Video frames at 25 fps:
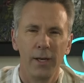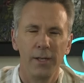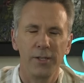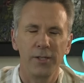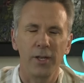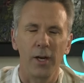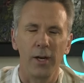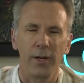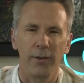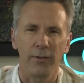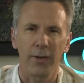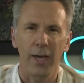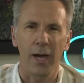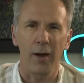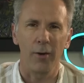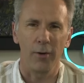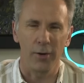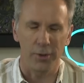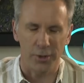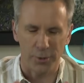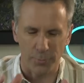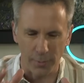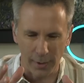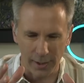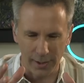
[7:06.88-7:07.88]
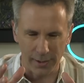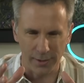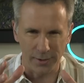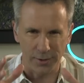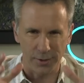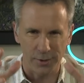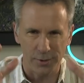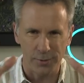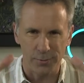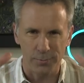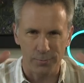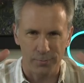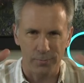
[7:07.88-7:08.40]
It's kind of GarageBand,
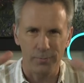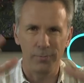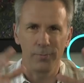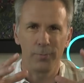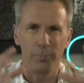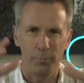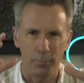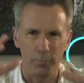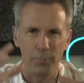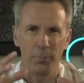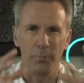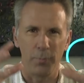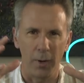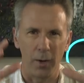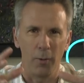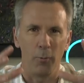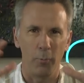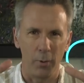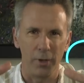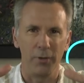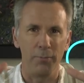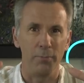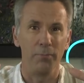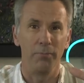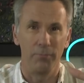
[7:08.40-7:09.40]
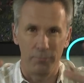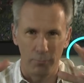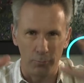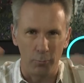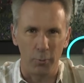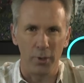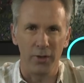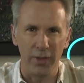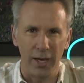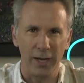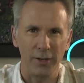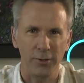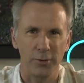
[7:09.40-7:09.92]
exactly, but
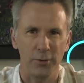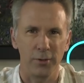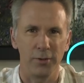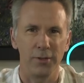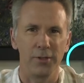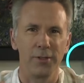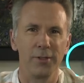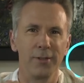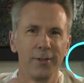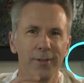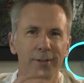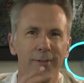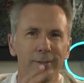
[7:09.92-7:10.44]
with extras.